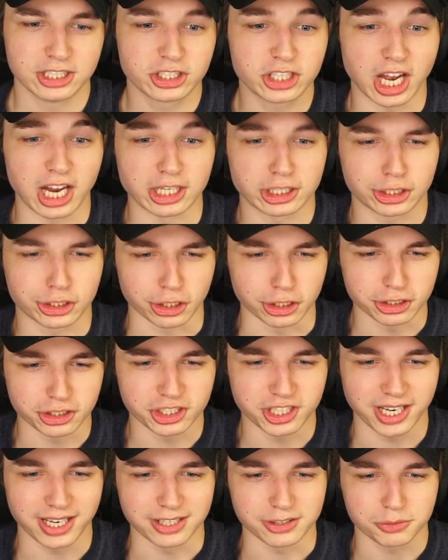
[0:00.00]
She got shirt
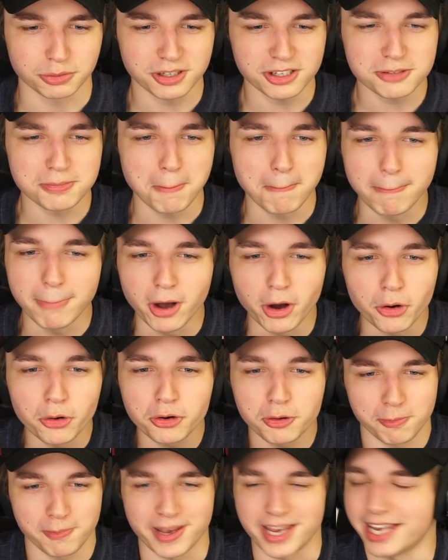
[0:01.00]
change. What does
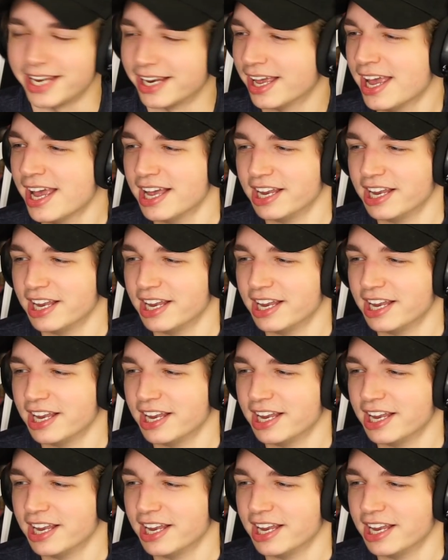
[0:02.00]
mode mean?